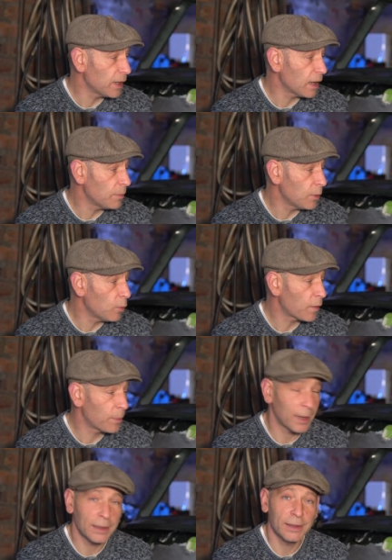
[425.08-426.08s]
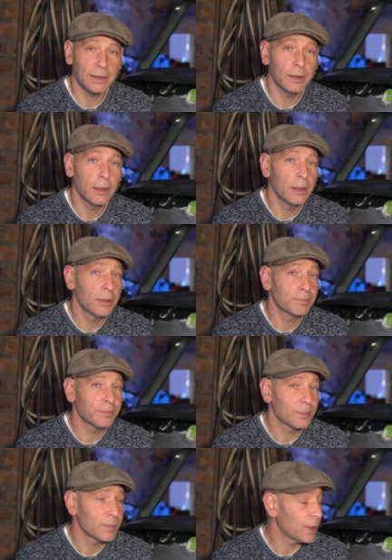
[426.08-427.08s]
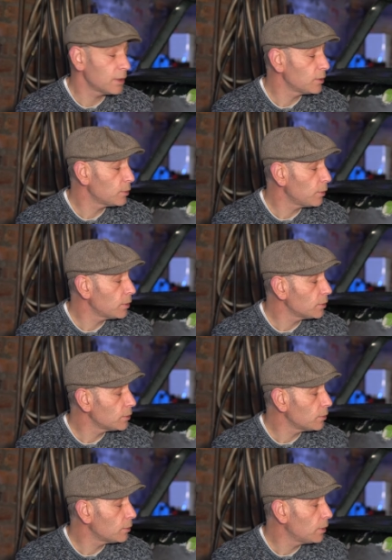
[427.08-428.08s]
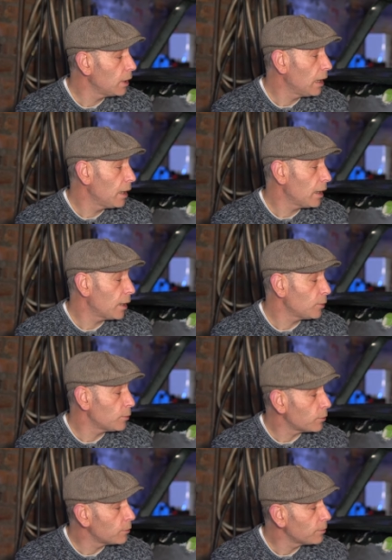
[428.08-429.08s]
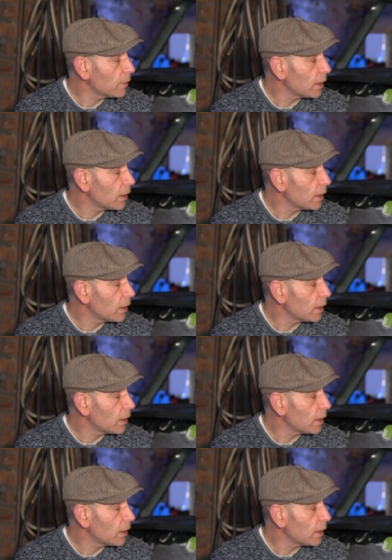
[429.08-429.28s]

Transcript: it can be overpainted and so on. So I don't know,